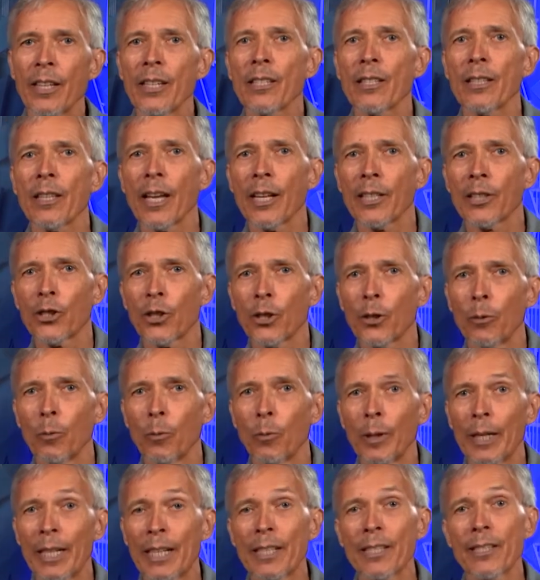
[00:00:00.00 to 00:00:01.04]
this lecture,
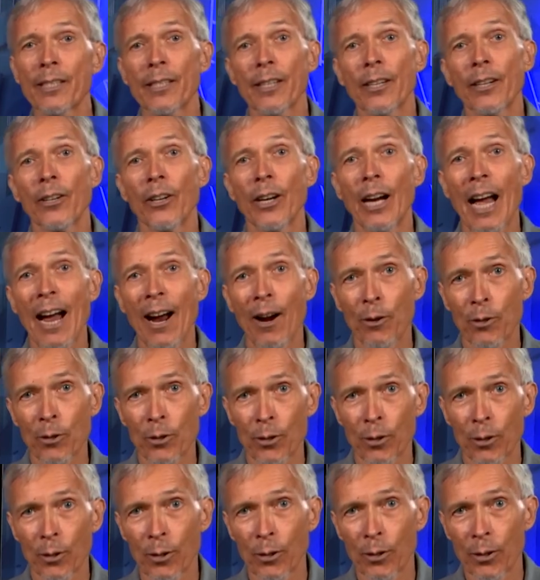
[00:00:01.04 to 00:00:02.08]
we consider our
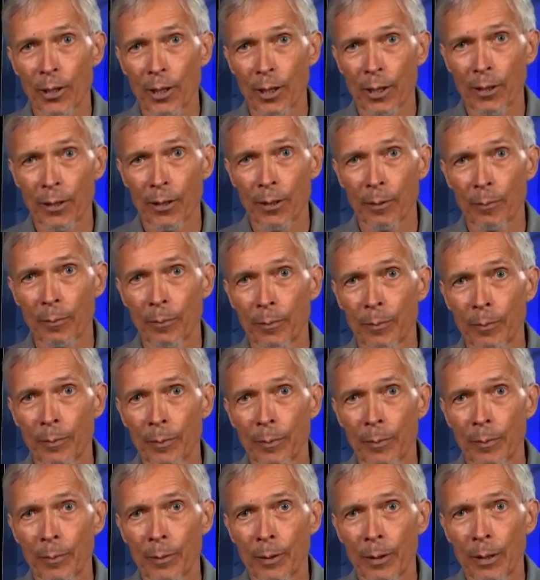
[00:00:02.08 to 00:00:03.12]
solar system.
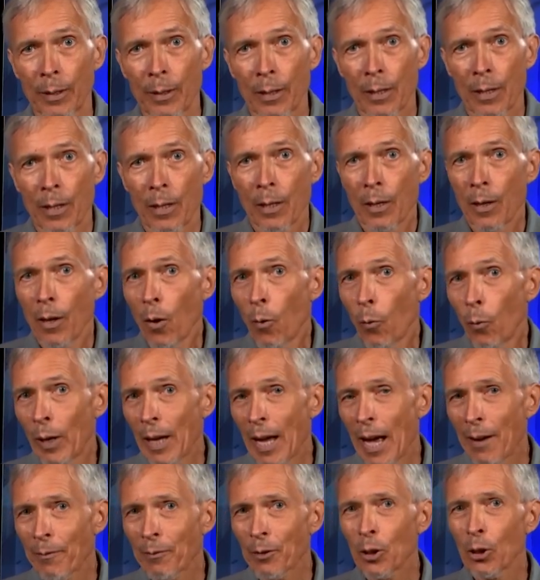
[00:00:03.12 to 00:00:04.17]
We
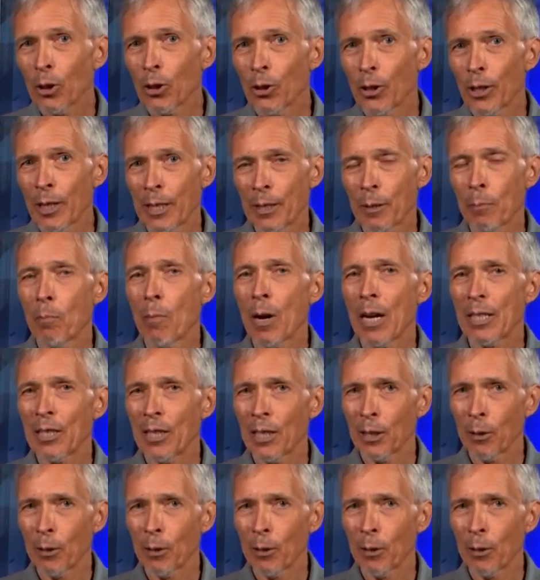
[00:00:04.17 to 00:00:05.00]
have to learn as much